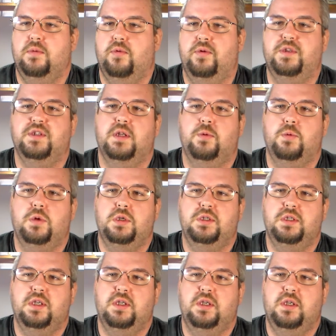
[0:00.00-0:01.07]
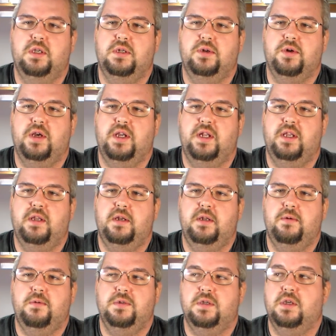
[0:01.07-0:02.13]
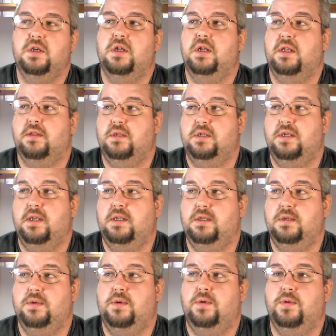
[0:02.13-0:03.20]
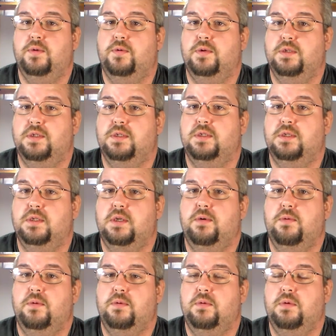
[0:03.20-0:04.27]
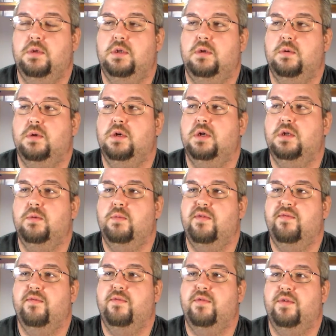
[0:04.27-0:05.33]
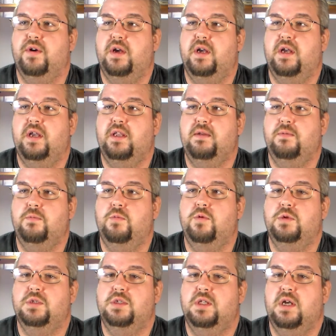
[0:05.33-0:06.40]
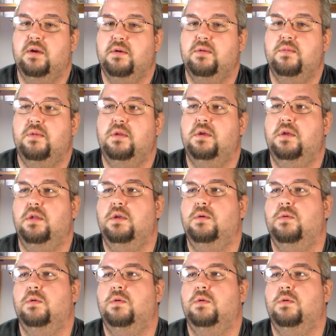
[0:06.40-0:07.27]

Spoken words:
The reason I was trying to edit it was to cut out the chainsaw noises that would, cut in before I would stop completely.